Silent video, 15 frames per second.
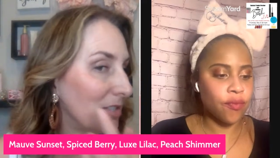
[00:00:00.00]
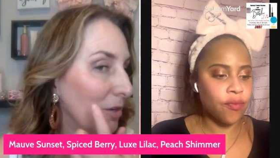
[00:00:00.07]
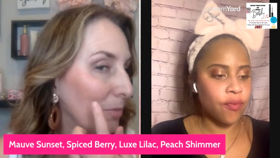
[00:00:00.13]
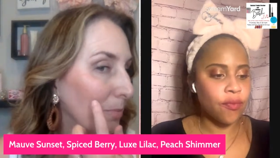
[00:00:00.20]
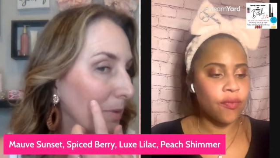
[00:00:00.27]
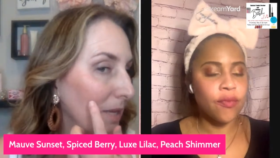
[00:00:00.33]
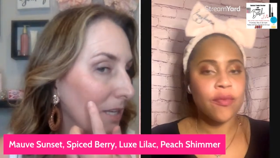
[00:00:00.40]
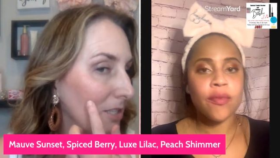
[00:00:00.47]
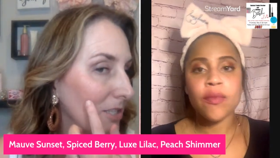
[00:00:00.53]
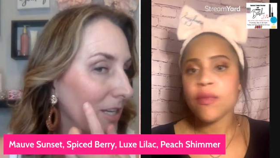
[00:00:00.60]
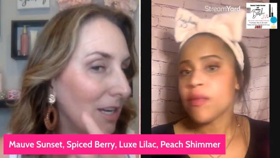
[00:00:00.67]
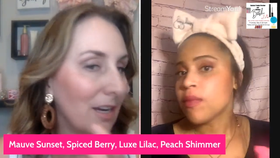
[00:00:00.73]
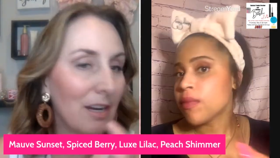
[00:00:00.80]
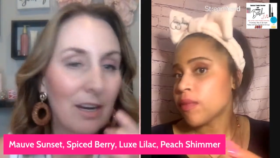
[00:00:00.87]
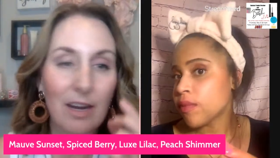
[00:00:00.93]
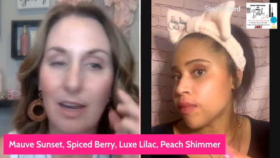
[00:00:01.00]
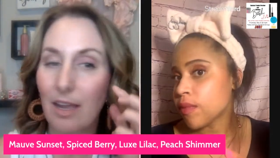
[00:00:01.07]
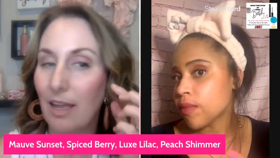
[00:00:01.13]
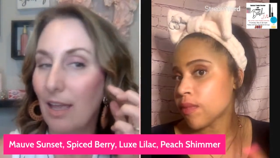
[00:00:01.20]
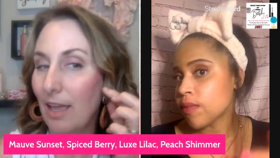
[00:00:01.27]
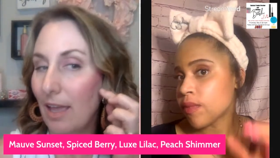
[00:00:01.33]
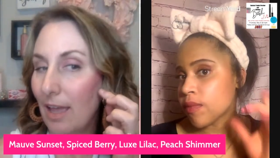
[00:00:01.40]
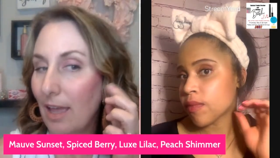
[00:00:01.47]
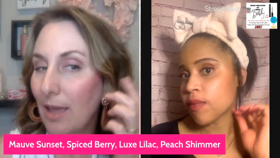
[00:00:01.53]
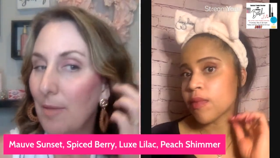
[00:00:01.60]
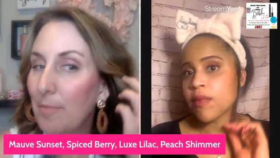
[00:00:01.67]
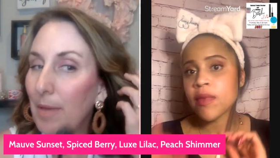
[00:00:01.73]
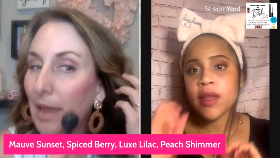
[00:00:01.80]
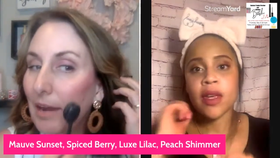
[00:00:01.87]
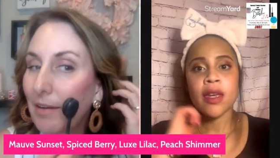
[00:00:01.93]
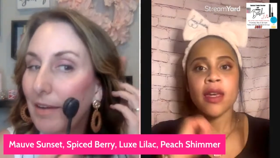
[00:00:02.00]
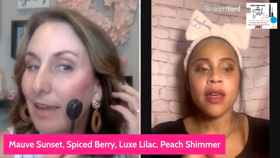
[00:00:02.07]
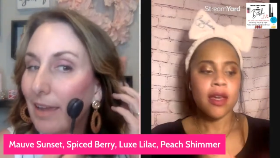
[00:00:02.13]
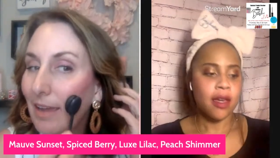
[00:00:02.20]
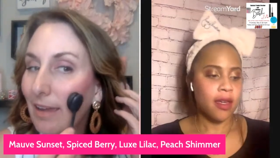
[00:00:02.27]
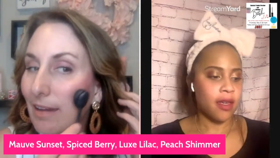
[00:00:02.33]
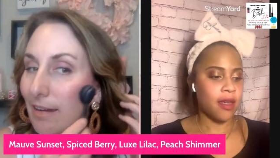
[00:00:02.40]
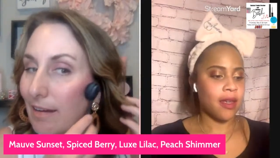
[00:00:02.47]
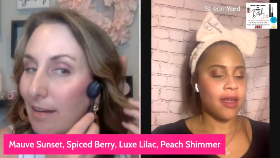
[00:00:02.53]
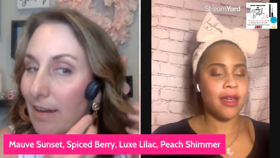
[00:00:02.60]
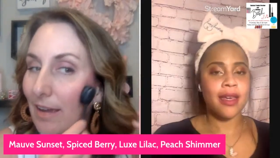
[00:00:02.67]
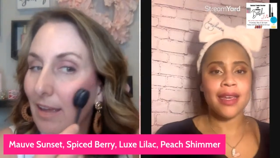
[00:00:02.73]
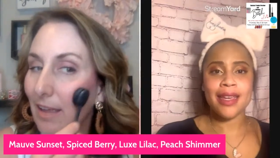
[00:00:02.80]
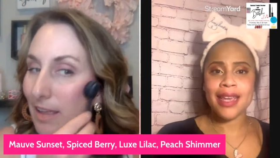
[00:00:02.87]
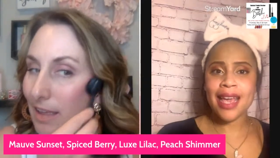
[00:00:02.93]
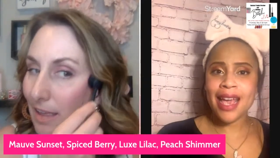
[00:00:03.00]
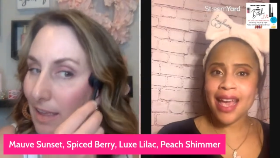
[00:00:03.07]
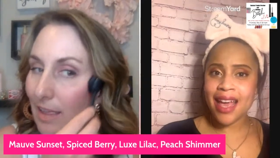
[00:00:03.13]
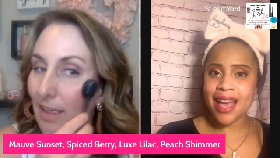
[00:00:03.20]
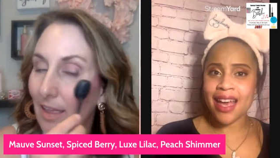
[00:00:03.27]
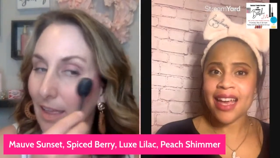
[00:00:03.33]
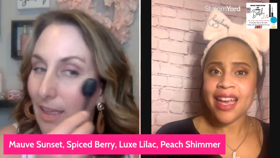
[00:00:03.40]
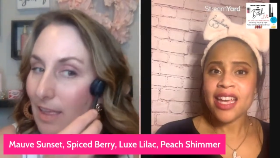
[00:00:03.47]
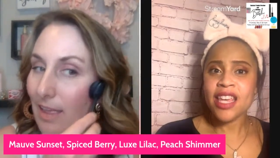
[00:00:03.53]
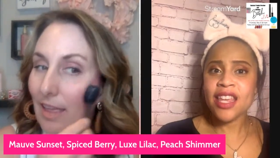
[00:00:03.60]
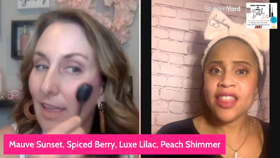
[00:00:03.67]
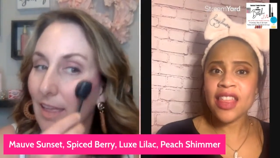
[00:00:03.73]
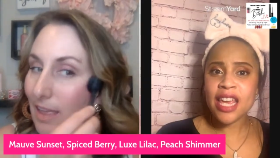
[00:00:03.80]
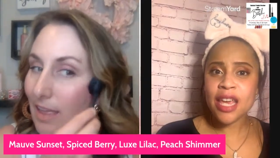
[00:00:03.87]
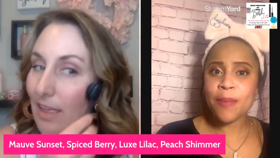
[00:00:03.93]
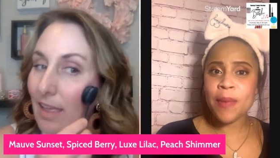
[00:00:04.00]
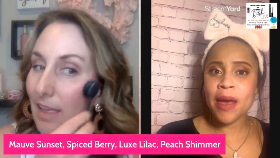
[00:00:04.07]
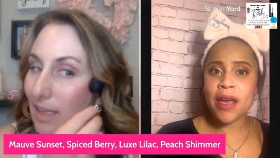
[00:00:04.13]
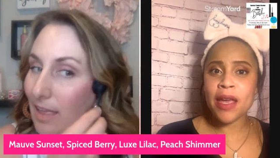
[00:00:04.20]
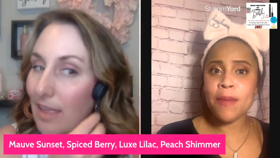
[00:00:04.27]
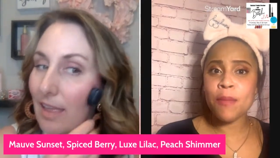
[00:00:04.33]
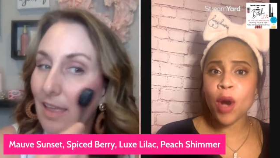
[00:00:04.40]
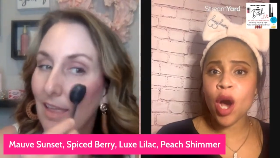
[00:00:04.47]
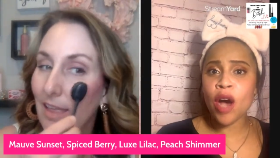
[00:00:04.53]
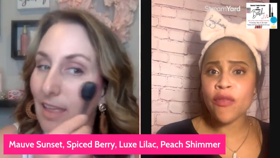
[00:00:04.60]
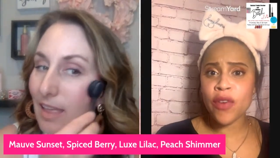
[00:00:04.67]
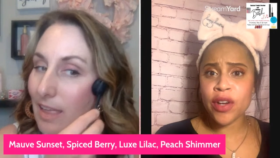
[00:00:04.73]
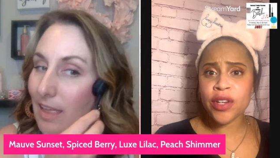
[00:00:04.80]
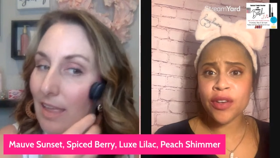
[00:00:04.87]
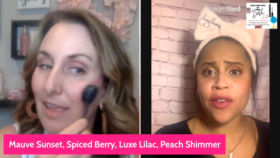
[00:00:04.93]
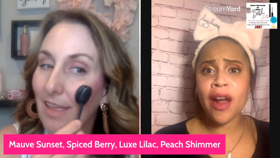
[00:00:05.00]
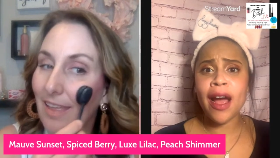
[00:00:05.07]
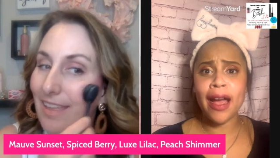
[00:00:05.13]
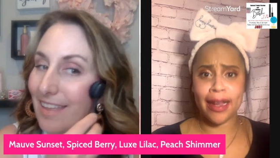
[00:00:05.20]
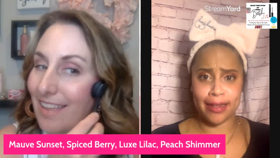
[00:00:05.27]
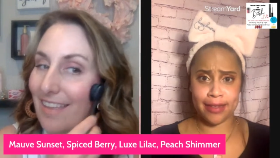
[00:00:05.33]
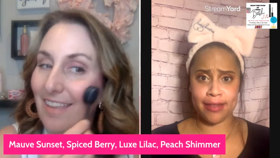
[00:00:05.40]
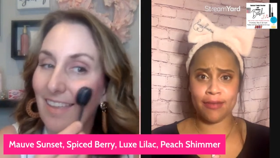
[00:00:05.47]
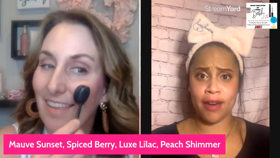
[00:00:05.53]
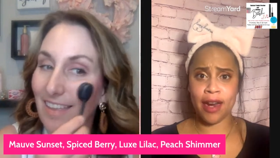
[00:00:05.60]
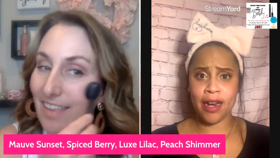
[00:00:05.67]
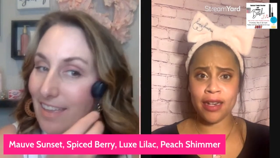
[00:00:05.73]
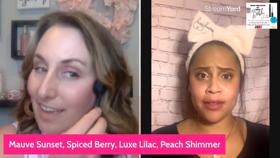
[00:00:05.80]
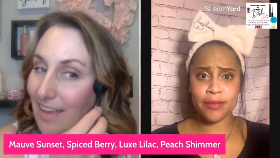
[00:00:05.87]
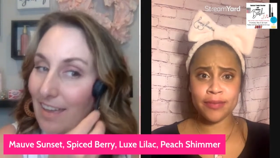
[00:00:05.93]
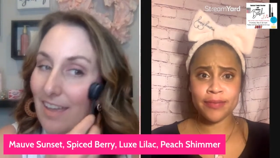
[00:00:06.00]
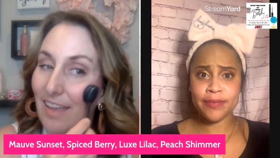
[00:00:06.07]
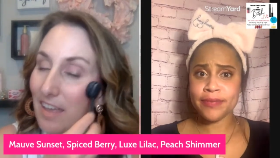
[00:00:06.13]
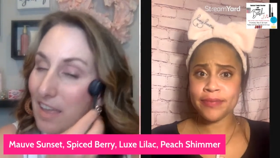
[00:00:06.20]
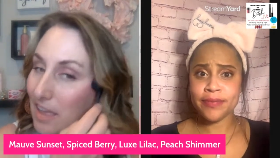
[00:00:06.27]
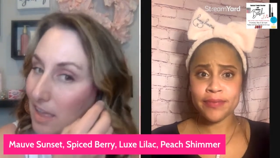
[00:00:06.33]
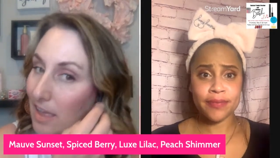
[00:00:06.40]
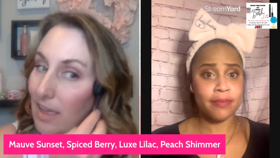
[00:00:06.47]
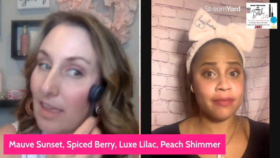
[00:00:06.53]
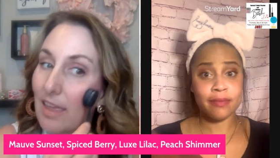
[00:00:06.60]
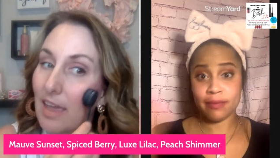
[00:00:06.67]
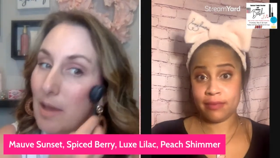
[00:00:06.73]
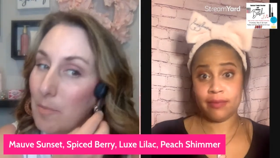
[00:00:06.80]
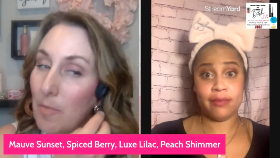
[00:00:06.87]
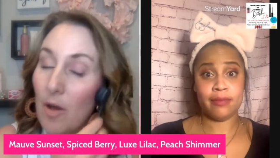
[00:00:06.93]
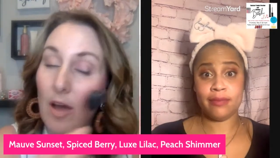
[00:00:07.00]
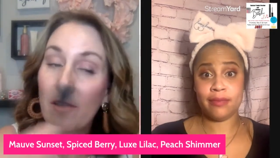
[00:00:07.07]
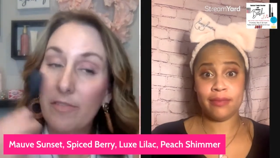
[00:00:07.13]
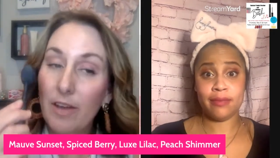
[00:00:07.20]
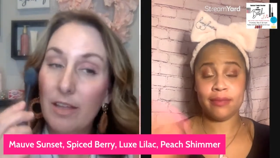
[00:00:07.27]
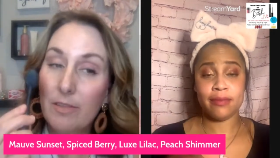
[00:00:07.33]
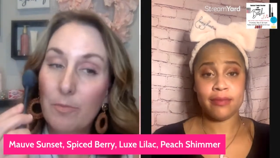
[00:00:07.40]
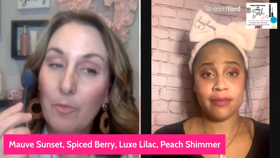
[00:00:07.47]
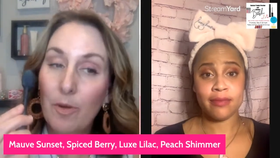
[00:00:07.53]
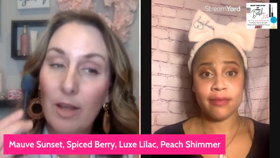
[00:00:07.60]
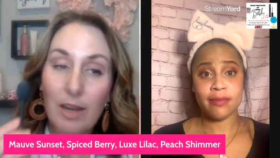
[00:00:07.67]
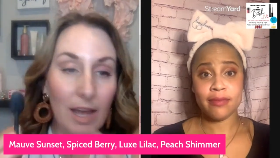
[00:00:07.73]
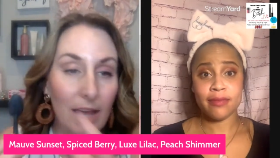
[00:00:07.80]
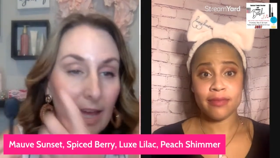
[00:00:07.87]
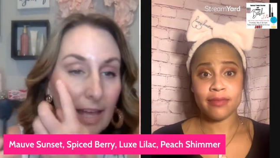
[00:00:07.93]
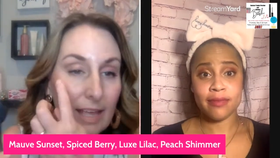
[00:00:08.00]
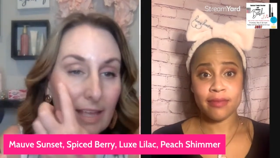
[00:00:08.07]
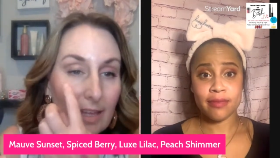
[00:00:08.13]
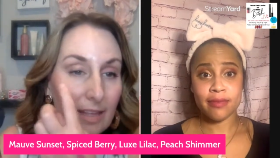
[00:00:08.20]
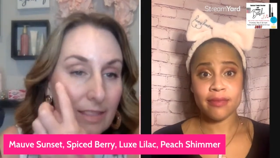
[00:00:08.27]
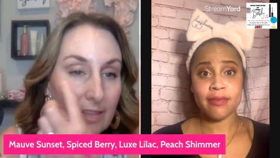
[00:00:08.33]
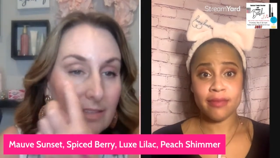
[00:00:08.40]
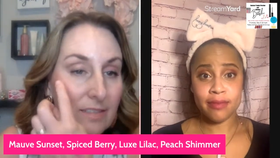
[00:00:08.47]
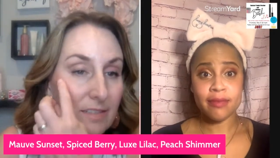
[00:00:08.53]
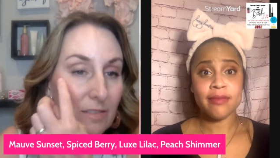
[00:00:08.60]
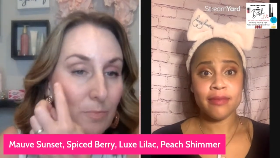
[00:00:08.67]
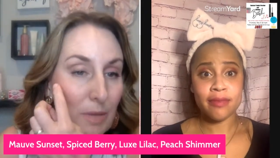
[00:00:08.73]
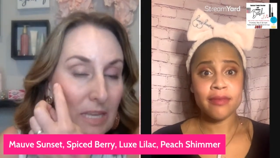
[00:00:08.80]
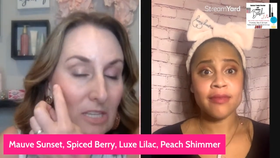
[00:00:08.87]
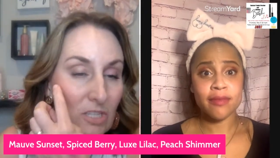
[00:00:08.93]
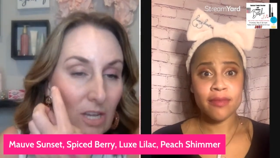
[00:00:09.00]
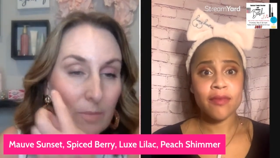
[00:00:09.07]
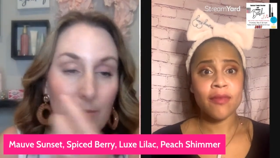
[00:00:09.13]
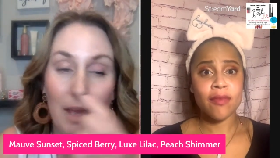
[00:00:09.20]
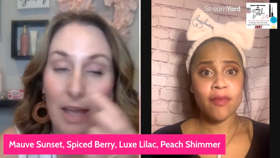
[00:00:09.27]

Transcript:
Speaker 1: So peach here, berry here.
Speaker 2: Yeah. You think about and mauve on your eyes, right? Yeah.
Speaker 1: yeah, mauve on one eye. This is peach on